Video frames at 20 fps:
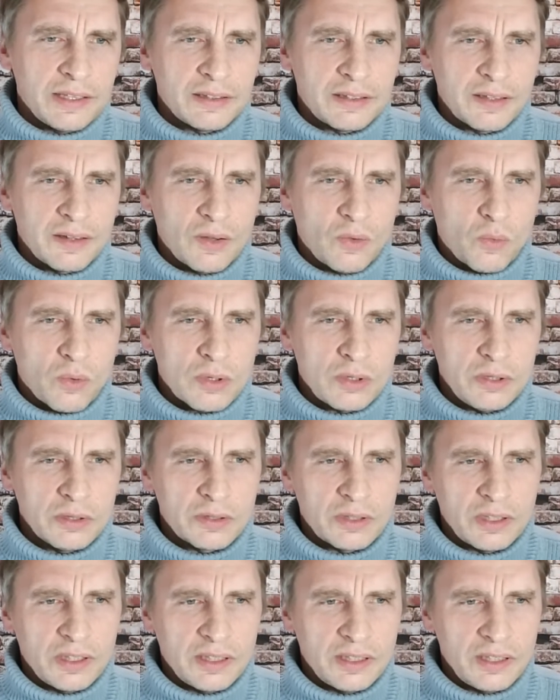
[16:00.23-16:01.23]
in the
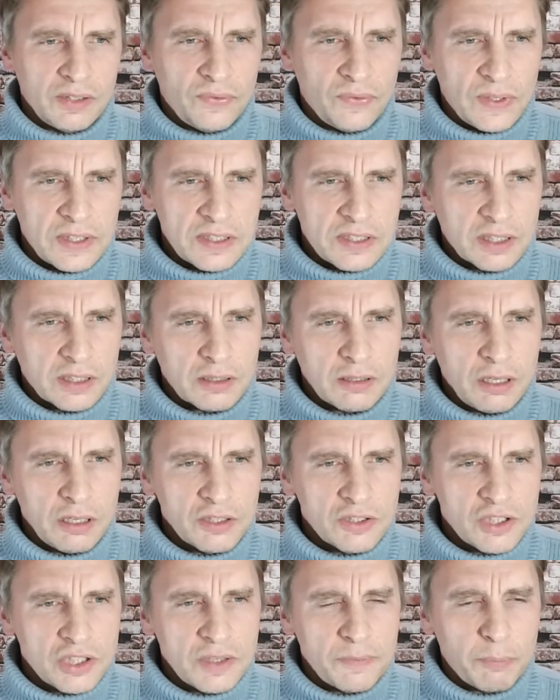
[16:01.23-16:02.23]
world in defense
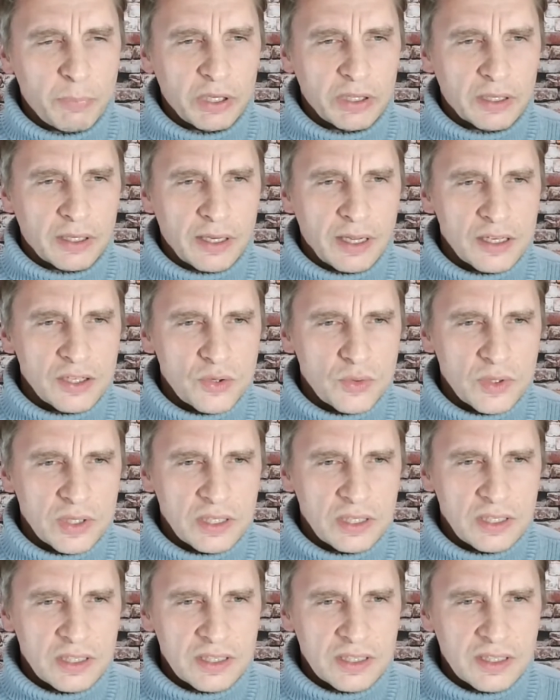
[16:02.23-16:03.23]
technology. By the country
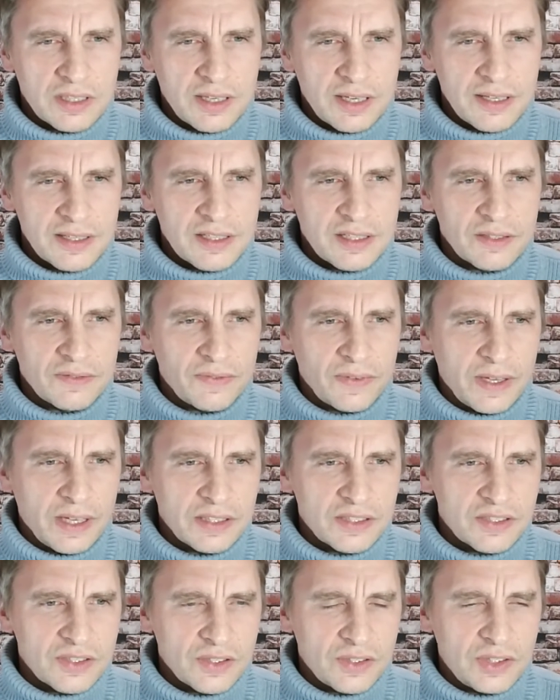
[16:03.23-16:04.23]
needs intensive
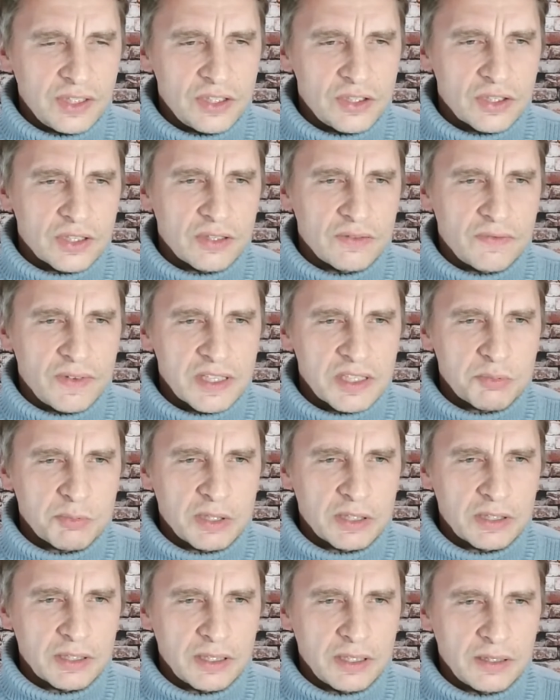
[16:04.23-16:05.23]
and strategic
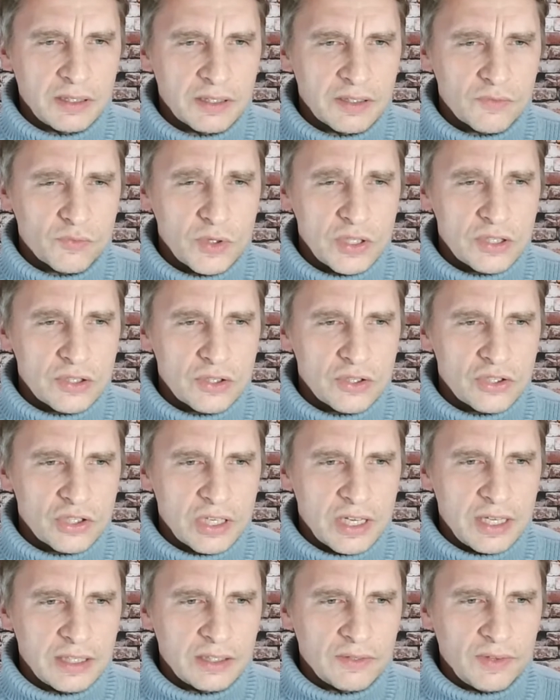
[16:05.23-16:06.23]
investment in the research
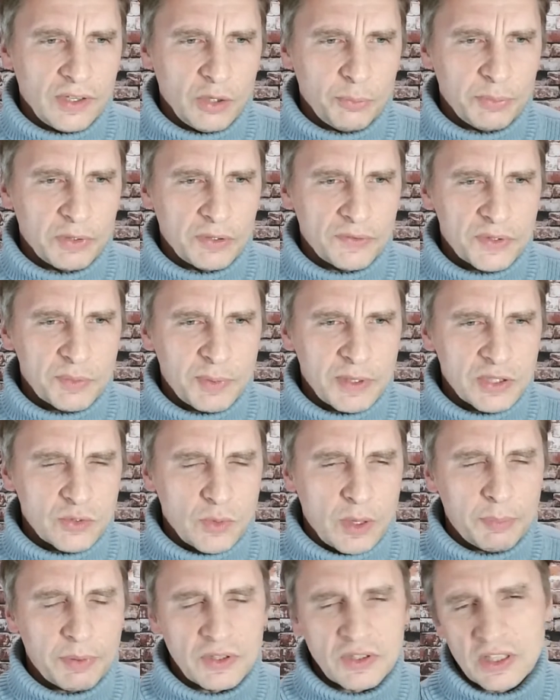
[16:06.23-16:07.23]
and development of space
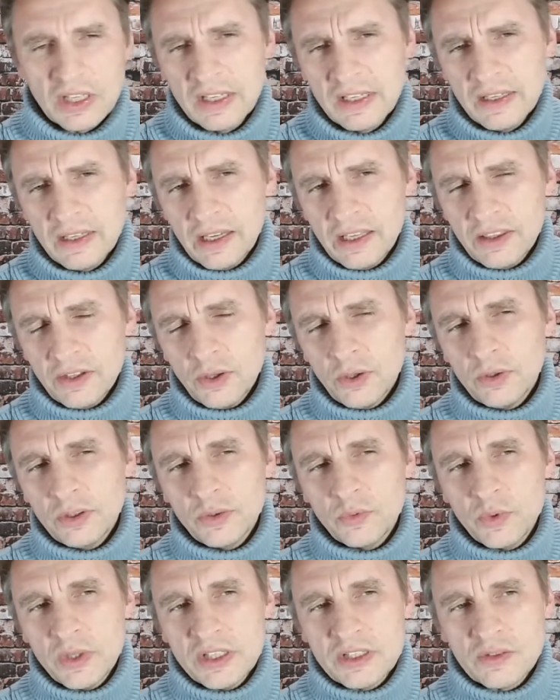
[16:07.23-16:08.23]
weapons. And the only
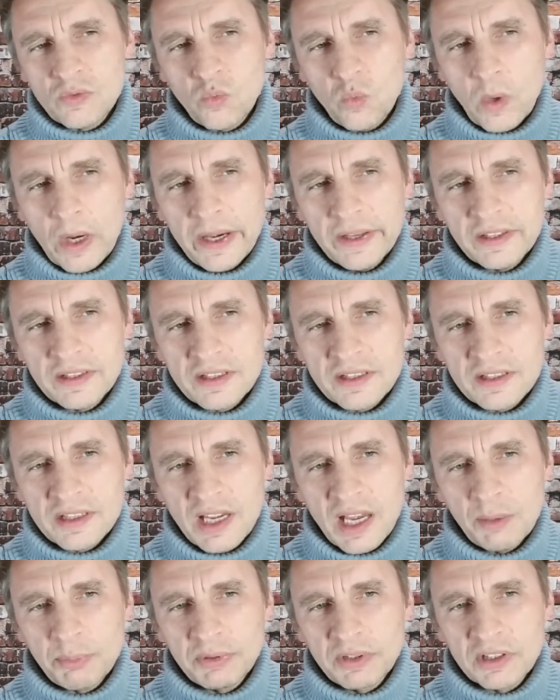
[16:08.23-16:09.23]
reason why this is
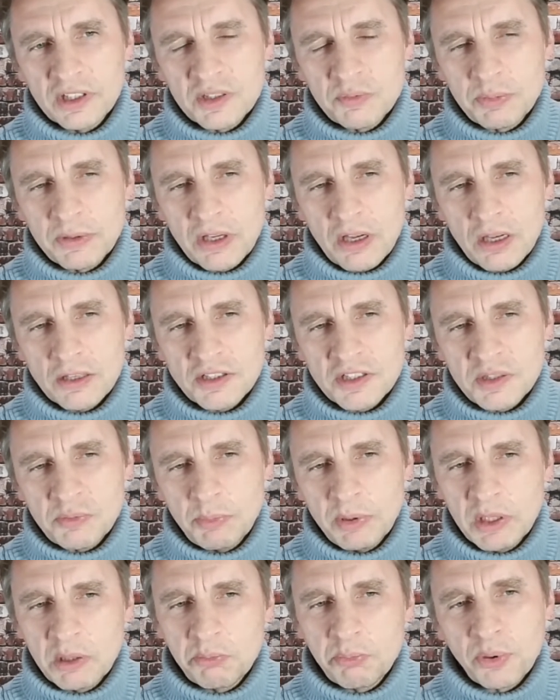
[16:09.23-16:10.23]
happening is because it's
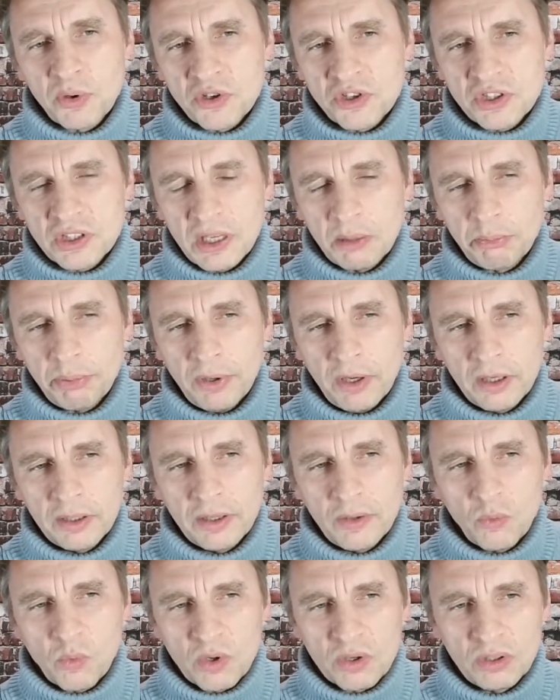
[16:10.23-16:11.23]
being pushed upon
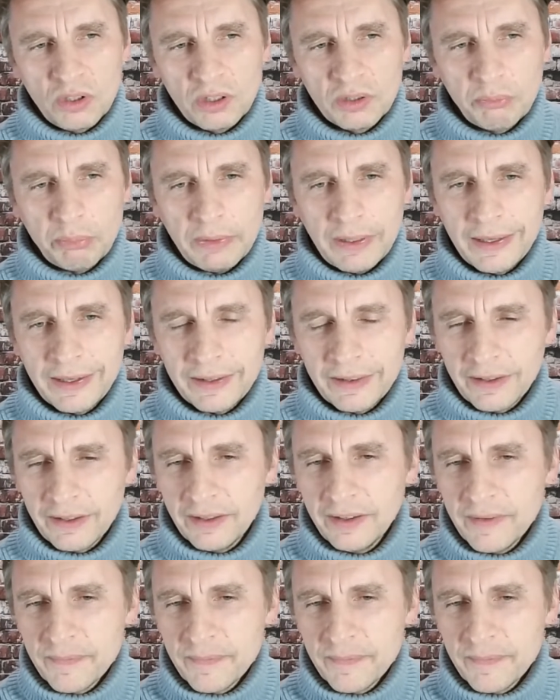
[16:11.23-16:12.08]
the world by the